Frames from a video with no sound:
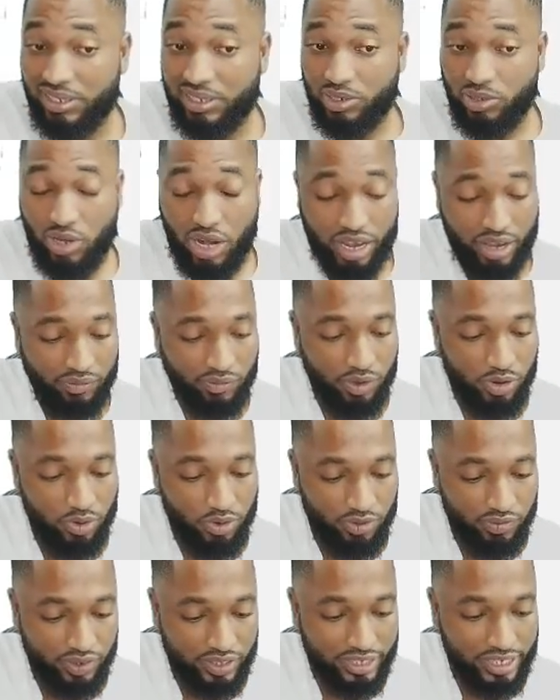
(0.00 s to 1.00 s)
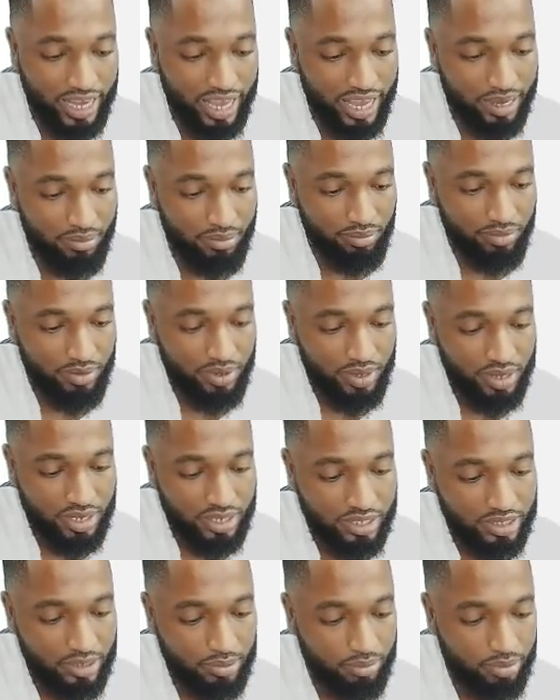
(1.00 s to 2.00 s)
So like if you're doing for time,
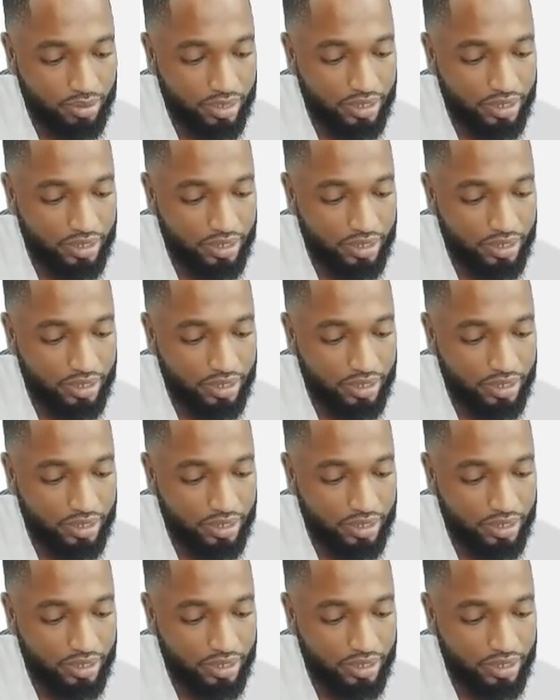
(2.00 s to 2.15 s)
simple